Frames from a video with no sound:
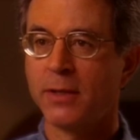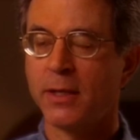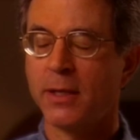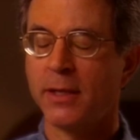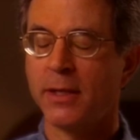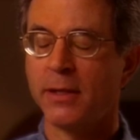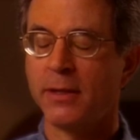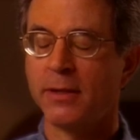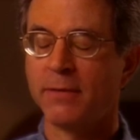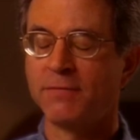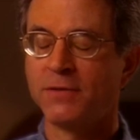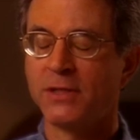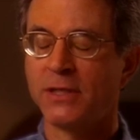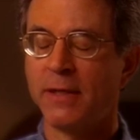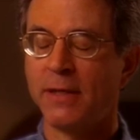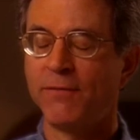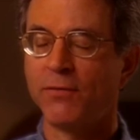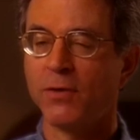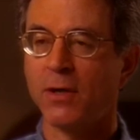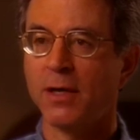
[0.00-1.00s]
kind of
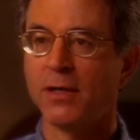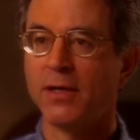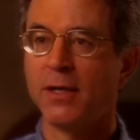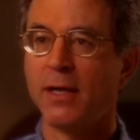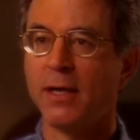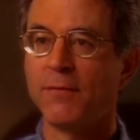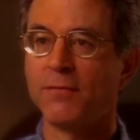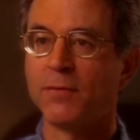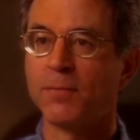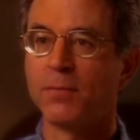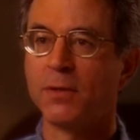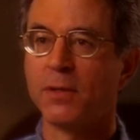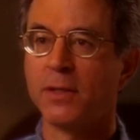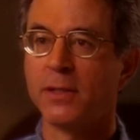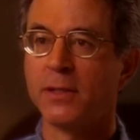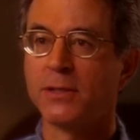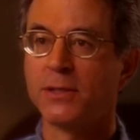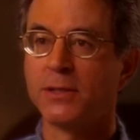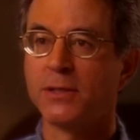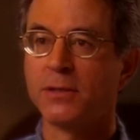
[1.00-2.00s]
safeguard to have in
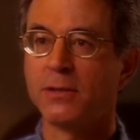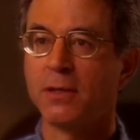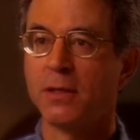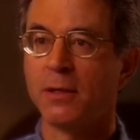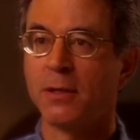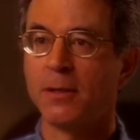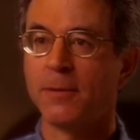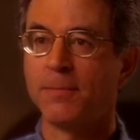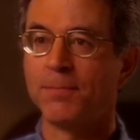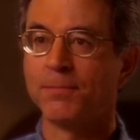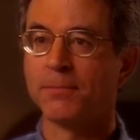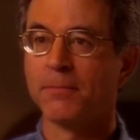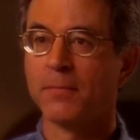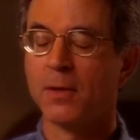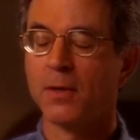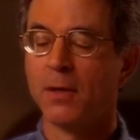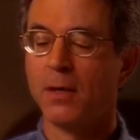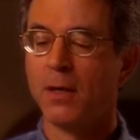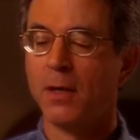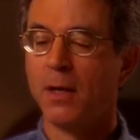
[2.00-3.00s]
place. Um,
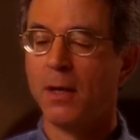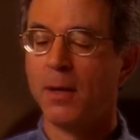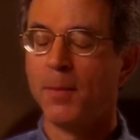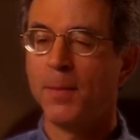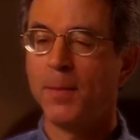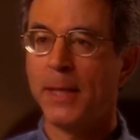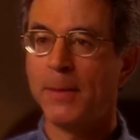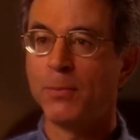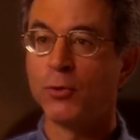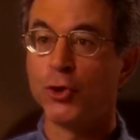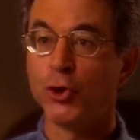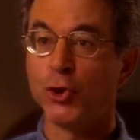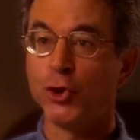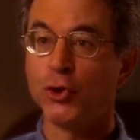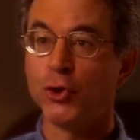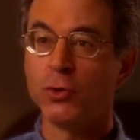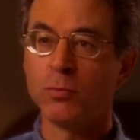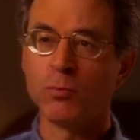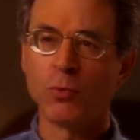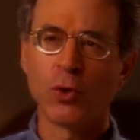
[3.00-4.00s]
people
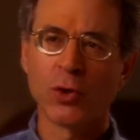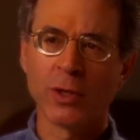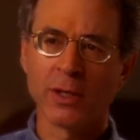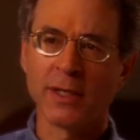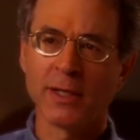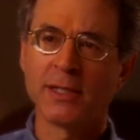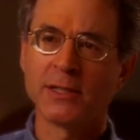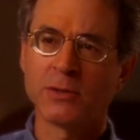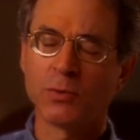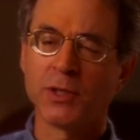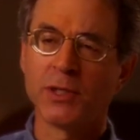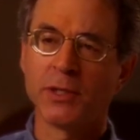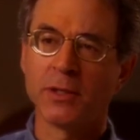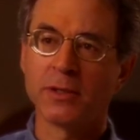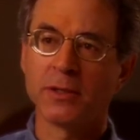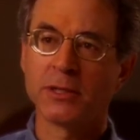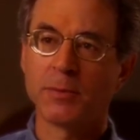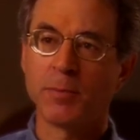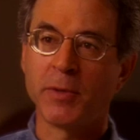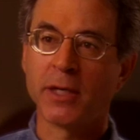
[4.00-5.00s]
knew more or less what to
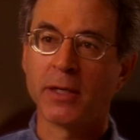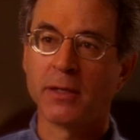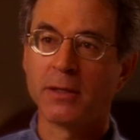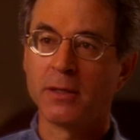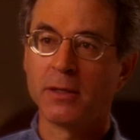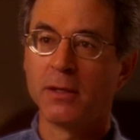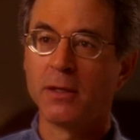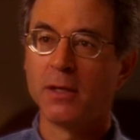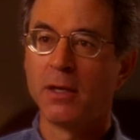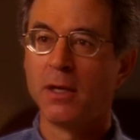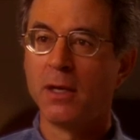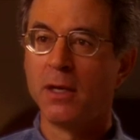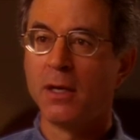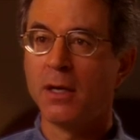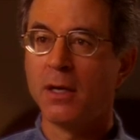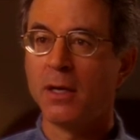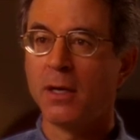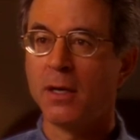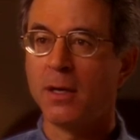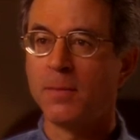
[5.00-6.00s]
expect.
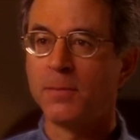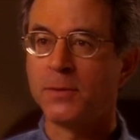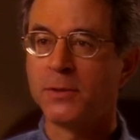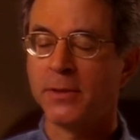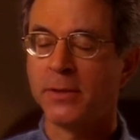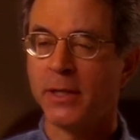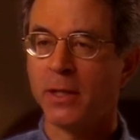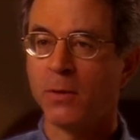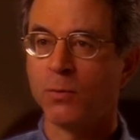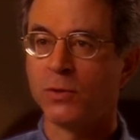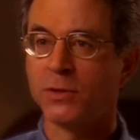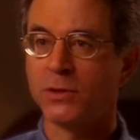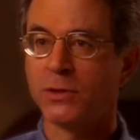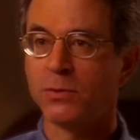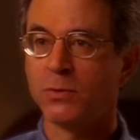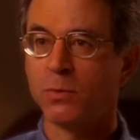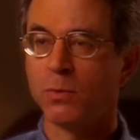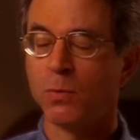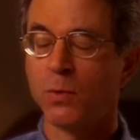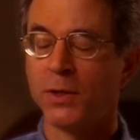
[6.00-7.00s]
Um, so that
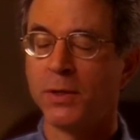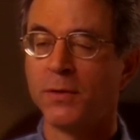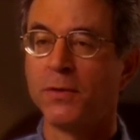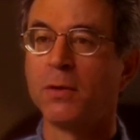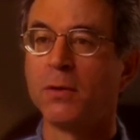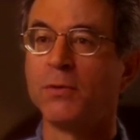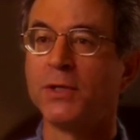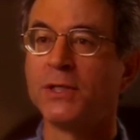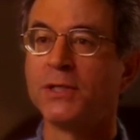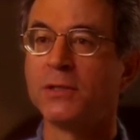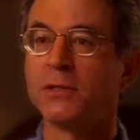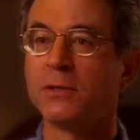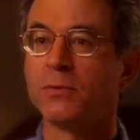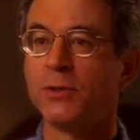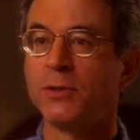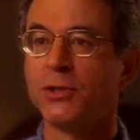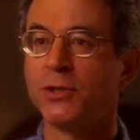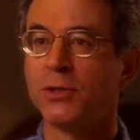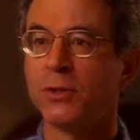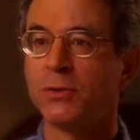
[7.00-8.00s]
was one of the reasons
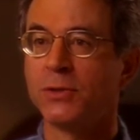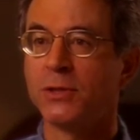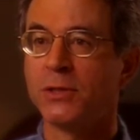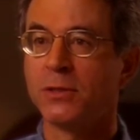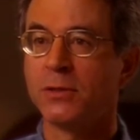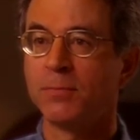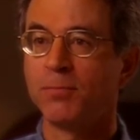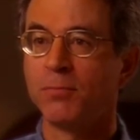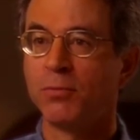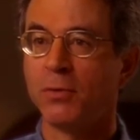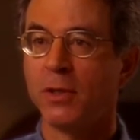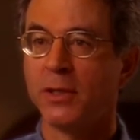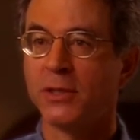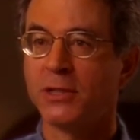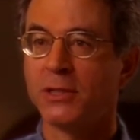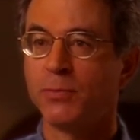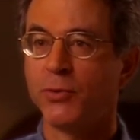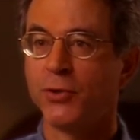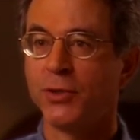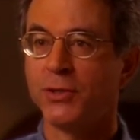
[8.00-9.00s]
we chose
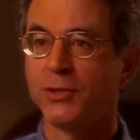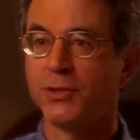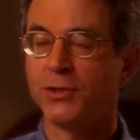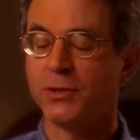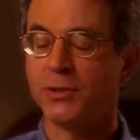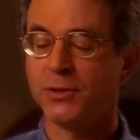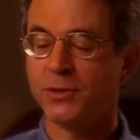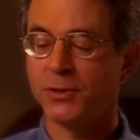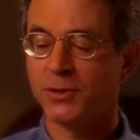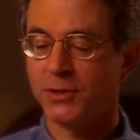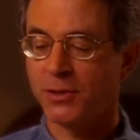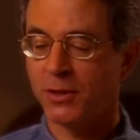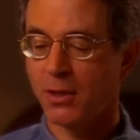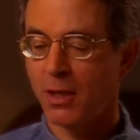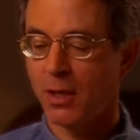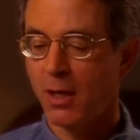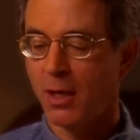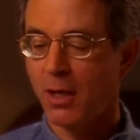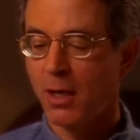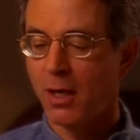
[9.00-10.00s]
experienced users.
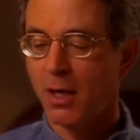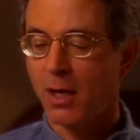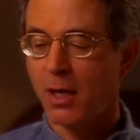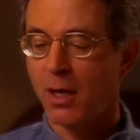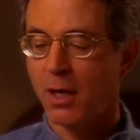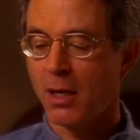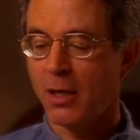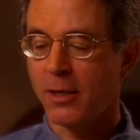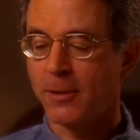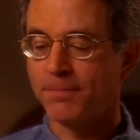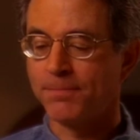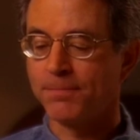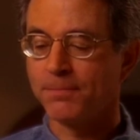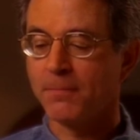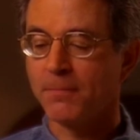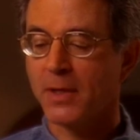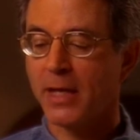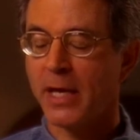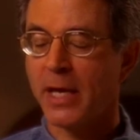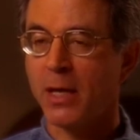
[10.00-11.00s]
Um,
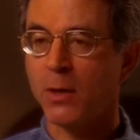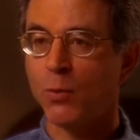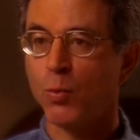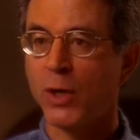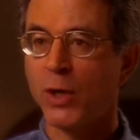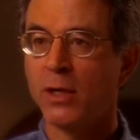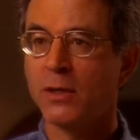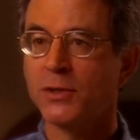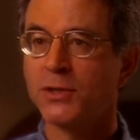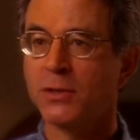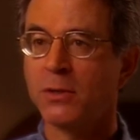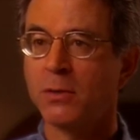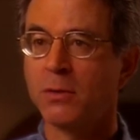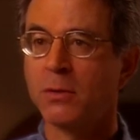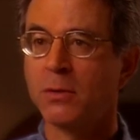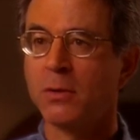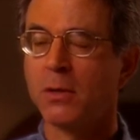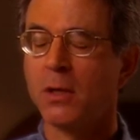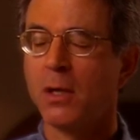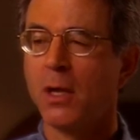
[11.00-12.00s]
and we
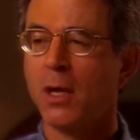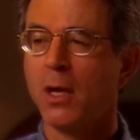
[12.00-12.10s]
also